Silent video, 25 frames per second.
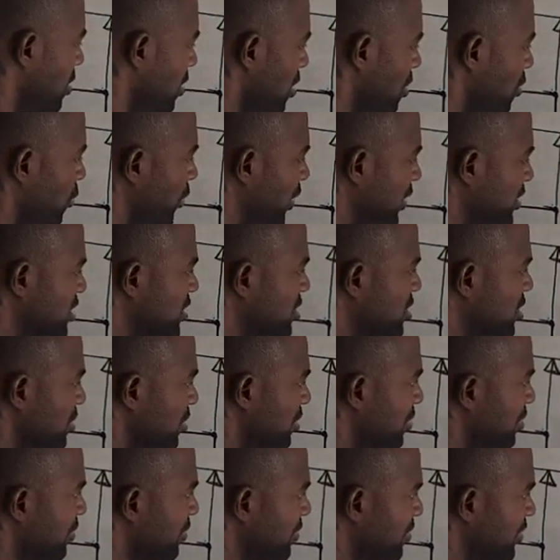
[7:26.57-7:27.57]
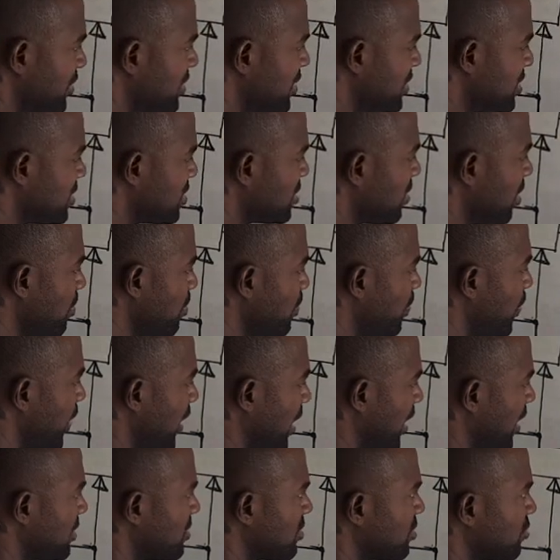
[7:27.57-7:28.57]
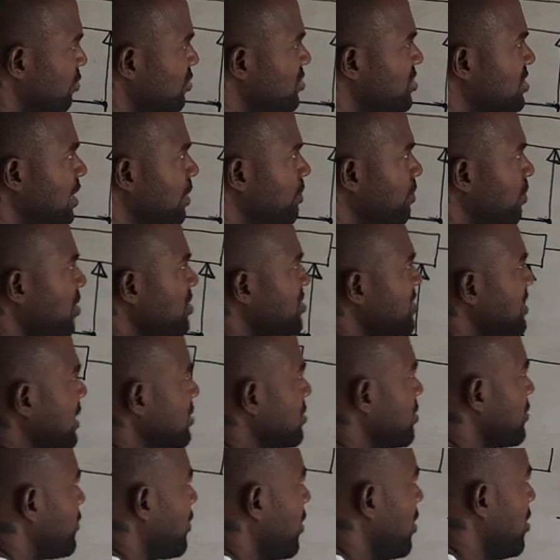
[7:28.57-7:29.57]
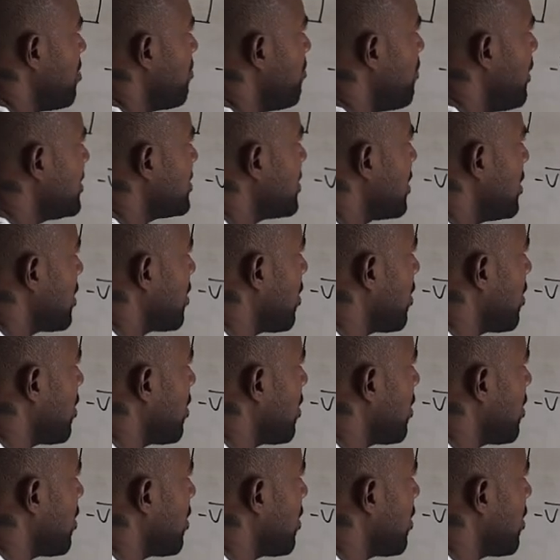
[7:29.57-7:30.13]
which in some part resembles that of a metallic